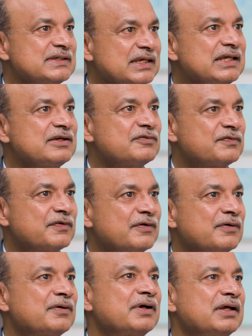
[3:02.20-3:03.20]
a need
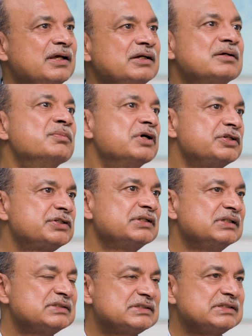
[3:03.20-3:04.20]
for
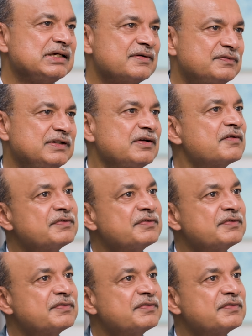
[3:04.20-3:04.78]
commercial CFD